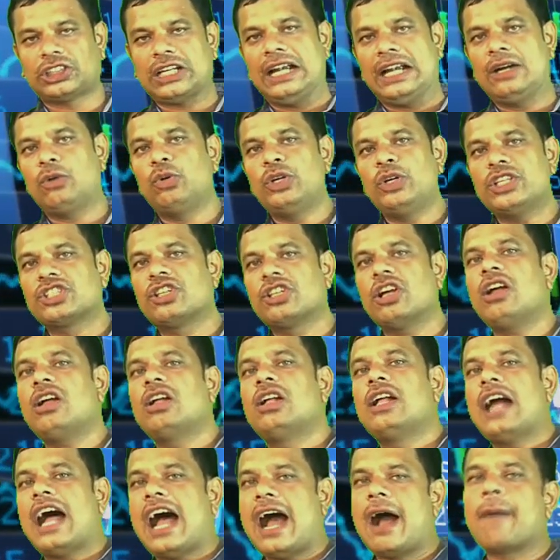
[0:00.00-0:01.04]
and which the
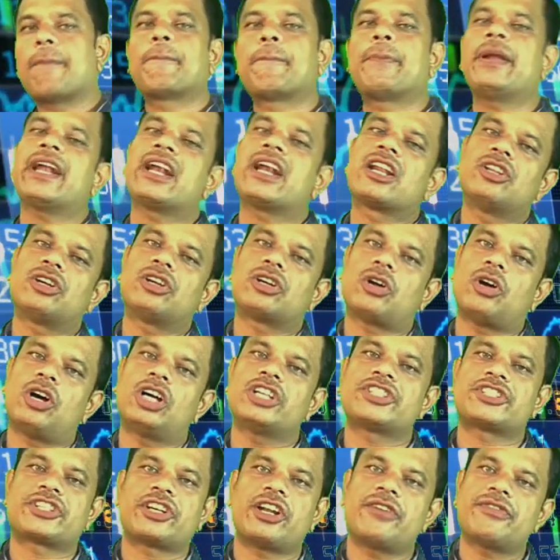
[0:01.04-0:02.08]
affect the
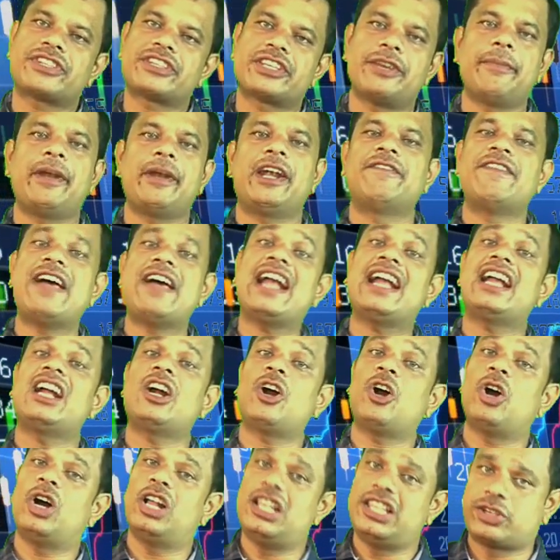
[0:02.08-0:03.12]
cost of cement that
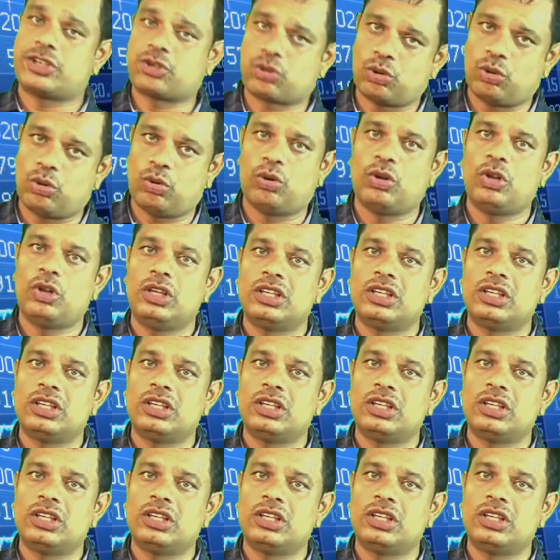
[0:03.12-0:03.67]
also.